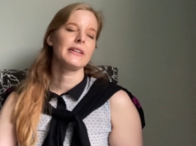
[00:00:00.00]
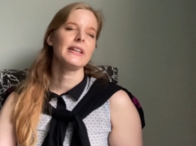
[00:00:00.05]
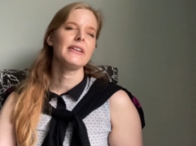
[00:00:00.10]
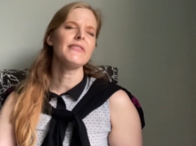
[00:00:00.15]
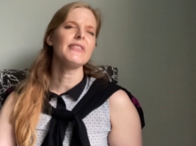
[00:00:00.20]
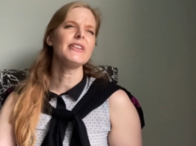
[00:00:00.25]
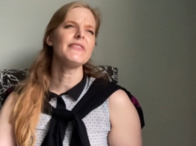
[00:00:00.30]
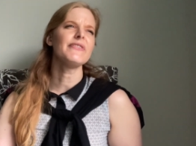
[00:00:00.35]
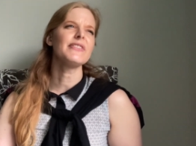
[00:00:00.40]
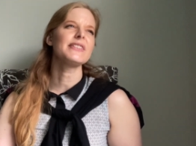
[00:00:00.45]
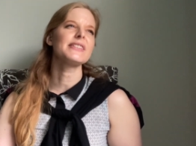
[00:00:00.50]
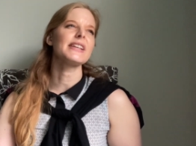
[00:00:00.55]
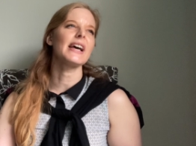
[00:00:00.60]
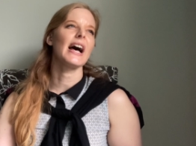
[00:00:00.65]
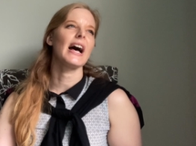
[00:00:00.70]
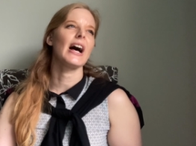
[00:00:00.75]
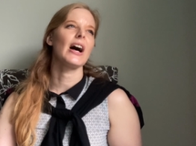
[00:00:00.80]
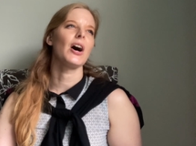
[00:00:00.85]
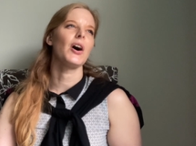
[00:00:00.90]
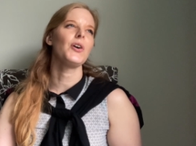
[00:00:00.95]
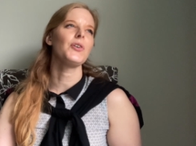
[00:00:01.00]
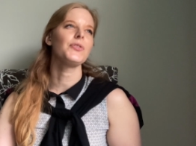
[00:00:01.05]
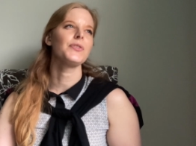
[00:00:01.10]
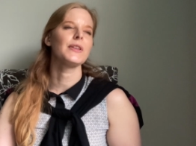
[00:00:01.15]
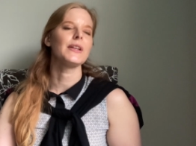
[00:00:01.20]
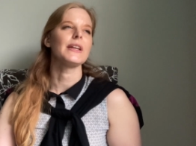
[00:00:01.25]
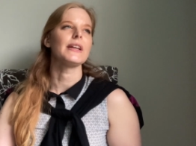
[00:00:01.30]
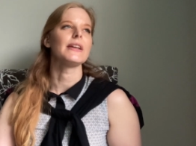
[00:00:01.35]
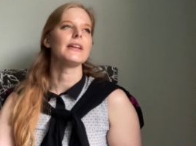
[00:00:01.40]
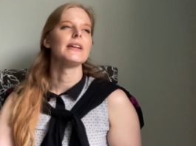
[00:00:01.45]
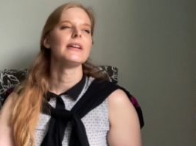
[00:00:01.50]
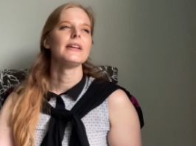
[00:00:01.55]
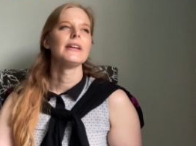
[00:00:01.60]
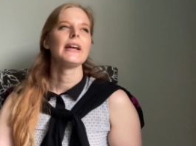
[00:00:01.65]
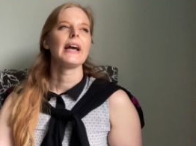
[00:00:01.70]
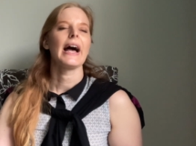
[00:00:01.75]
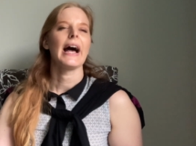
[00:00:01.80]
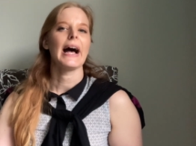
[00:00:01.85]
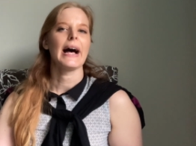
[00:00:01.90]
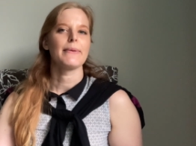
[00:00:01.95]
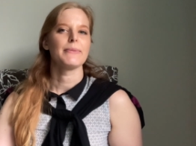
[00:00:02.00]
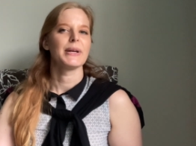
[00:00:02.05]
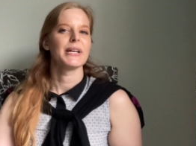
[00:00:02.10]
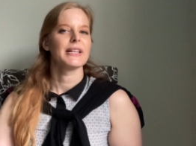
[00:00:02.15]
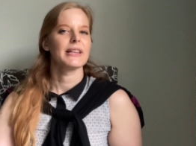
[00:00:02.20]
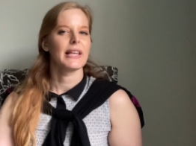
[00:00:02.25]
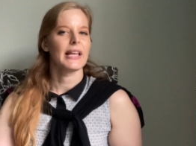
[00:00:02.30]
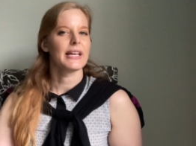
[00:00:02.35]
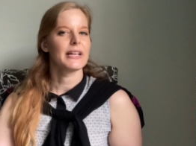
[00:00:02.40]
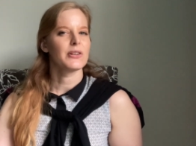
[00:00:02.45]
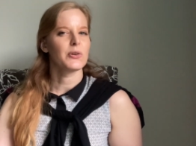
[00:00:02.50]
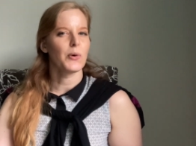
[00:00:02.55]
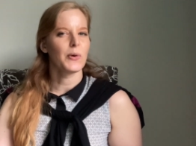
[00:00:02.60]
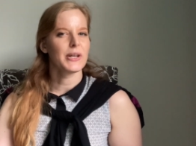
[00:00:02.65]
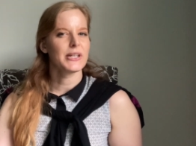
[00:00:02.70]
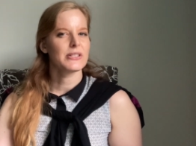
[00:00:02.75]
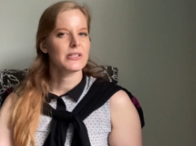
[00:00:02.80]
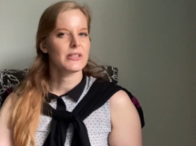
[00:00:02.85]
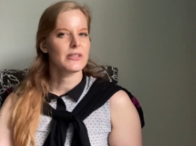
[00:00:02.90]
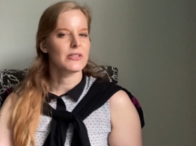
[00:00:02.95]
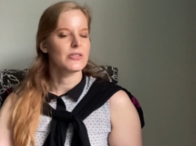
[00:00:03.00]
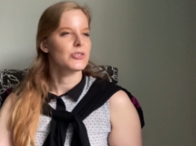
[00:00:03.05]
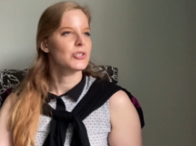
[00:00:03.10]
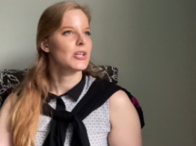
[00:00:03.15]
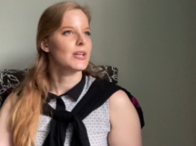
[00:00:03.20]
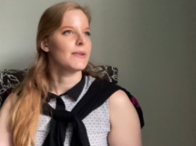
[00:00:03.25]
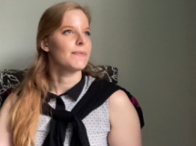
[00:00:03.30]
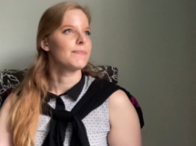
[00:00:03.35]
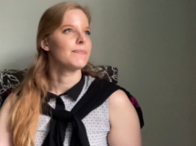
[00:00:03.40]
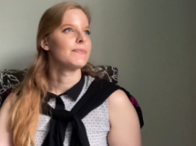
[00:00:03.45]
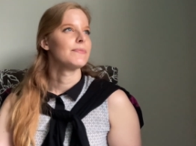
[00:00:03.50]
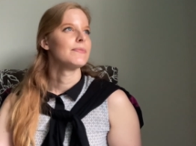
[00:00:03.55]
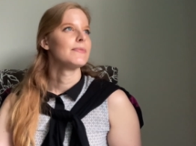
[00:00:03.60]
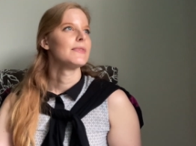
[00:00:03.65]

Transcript: Even if it's a healthy habit, like going to the gym,